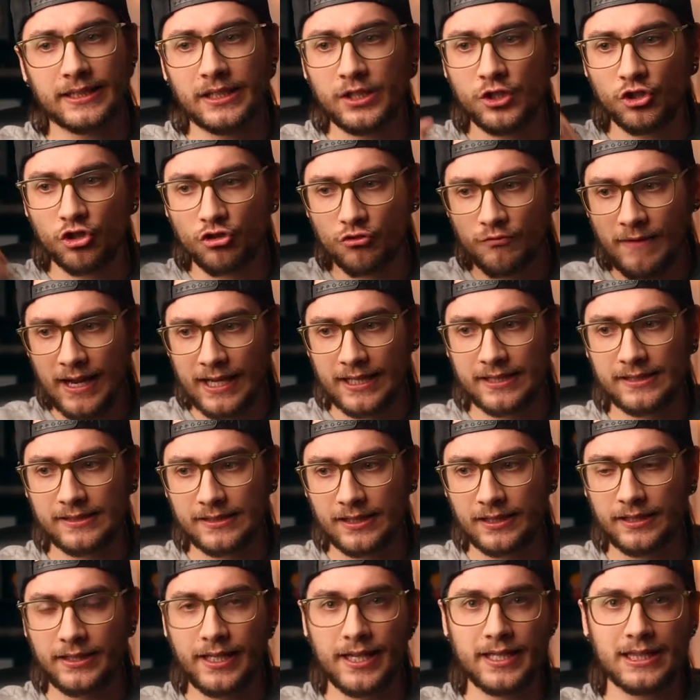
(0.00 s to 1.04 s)
in direct
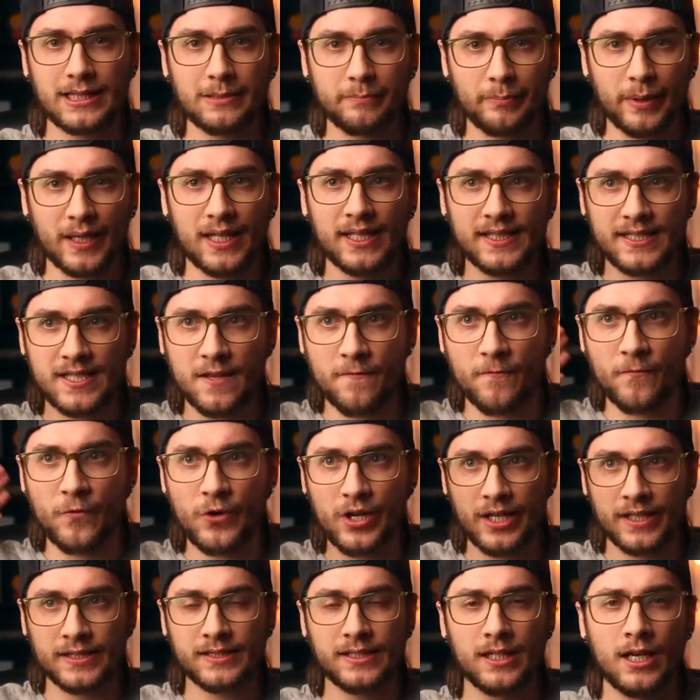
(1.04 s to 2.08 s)
sunlight, the biggest, the
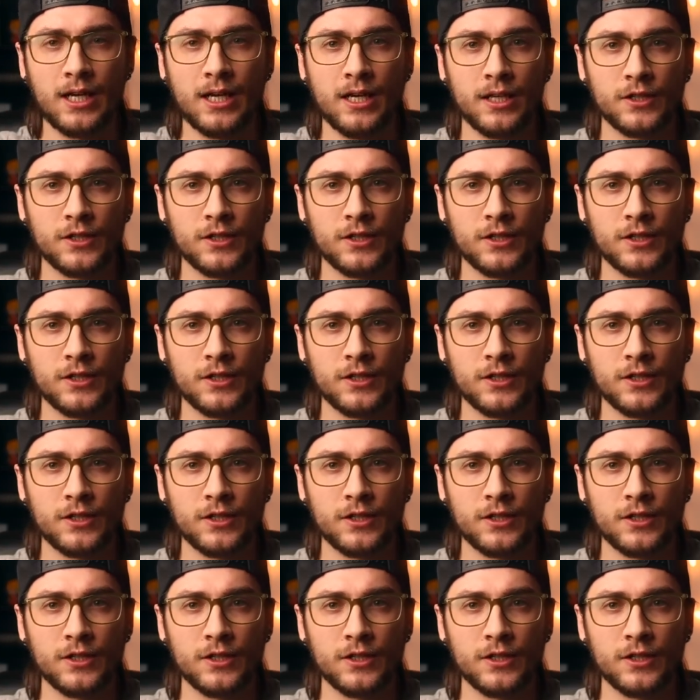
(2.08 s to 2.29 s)
freest